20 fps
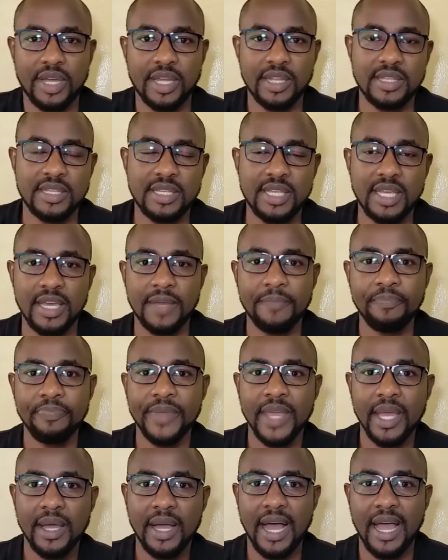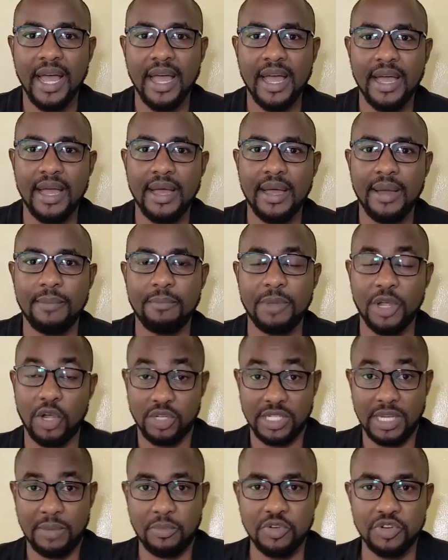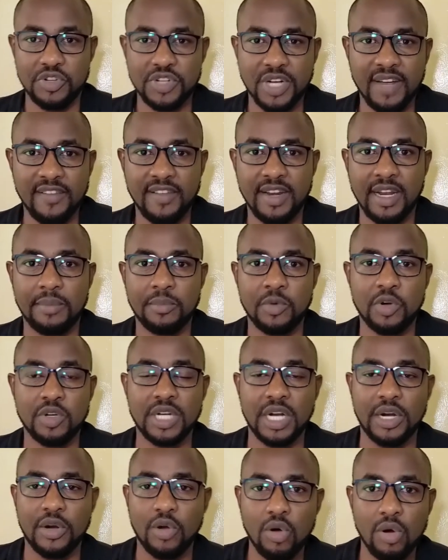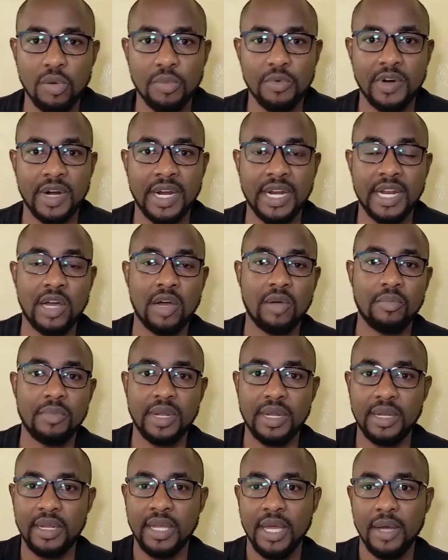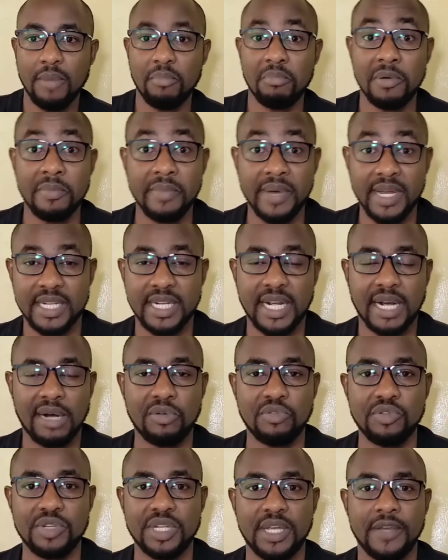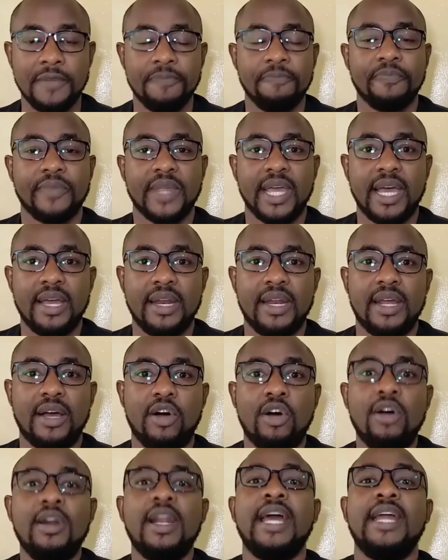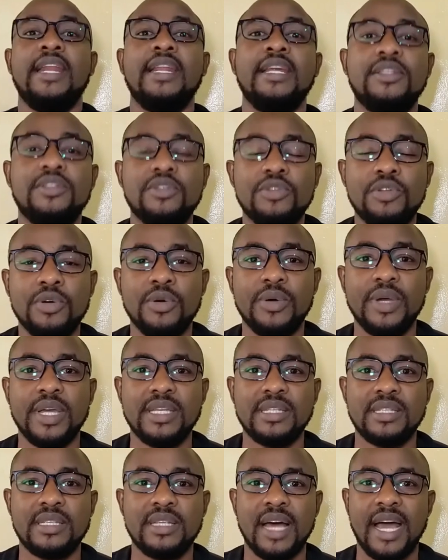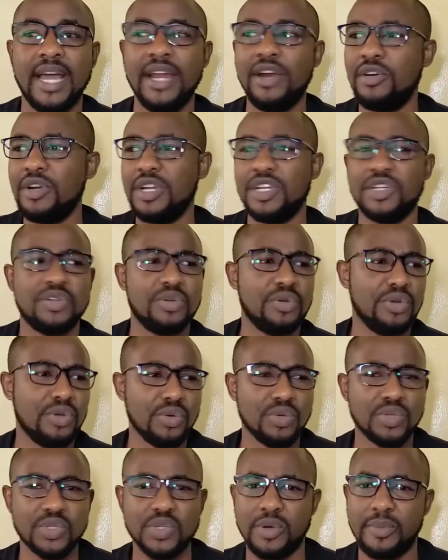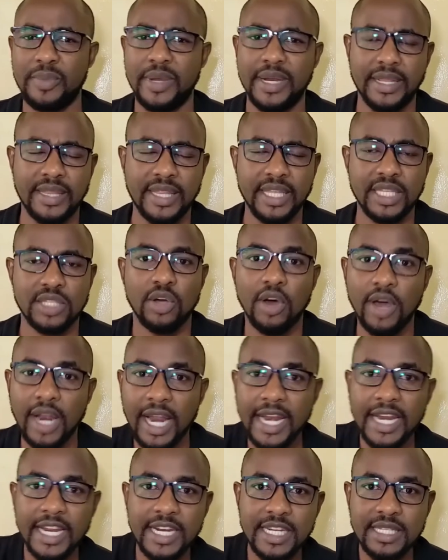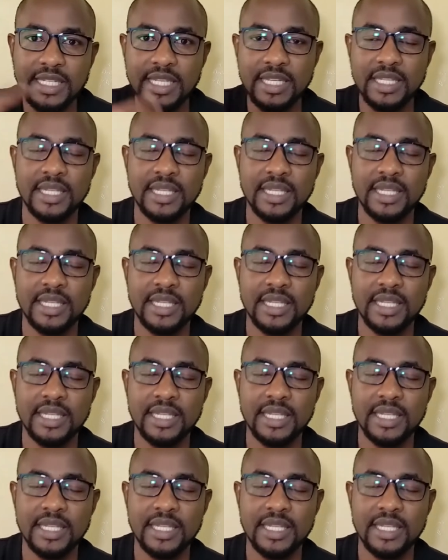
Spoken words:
see, because I'm on travel. I'm not at home right now. I'm in Bomet County, and all I need to do is, I don't need to do so many things. All I need is just